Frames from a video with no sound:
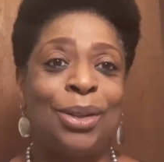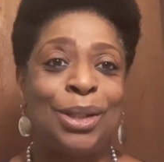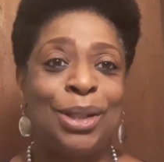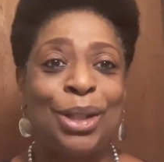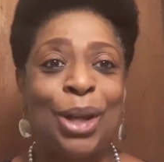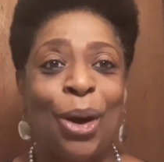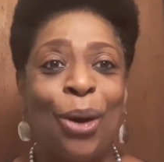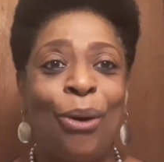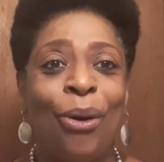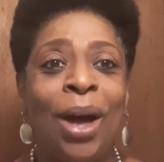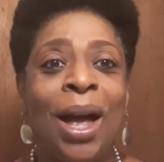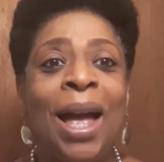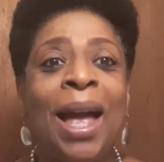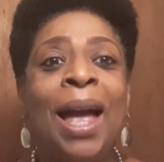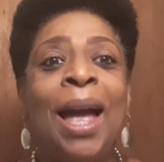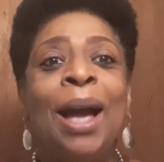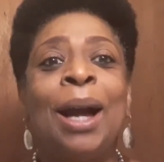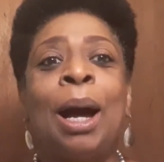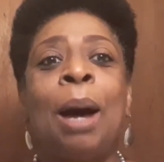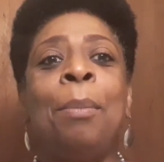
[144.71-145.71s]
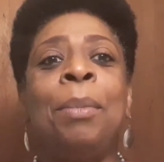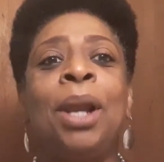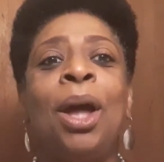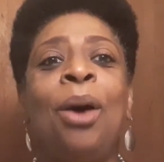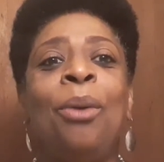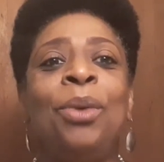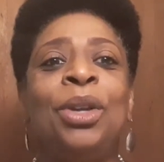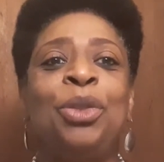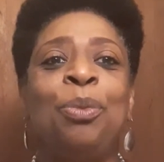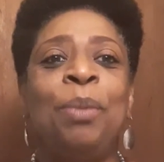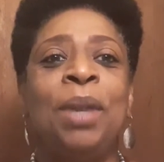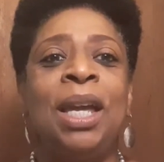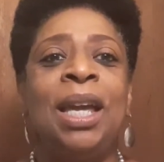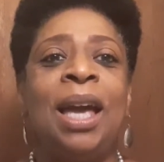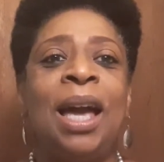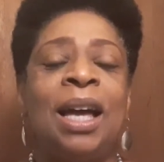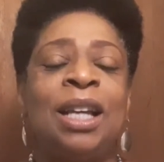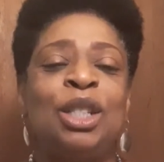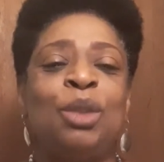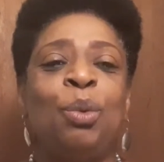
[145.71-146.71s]
So come along with
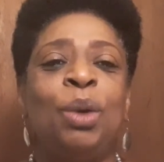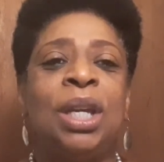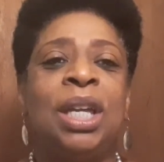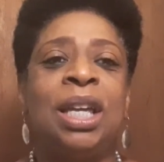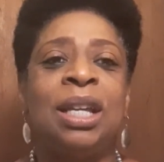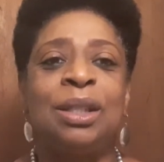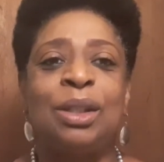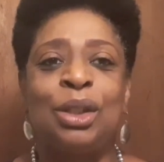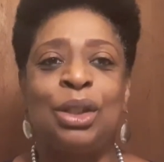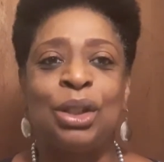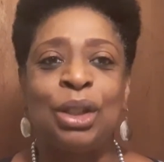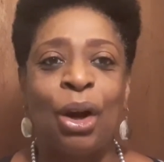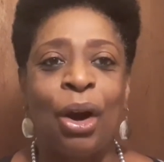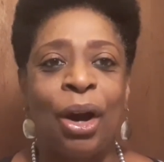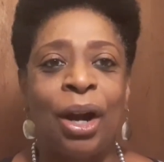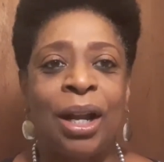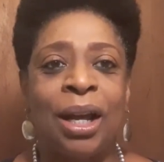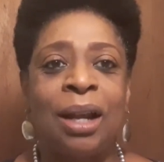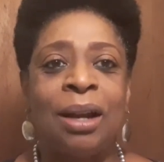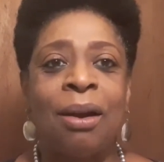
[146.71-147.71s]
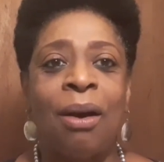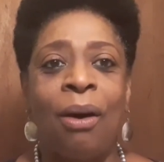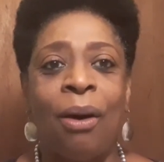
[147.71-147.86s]
me as we get started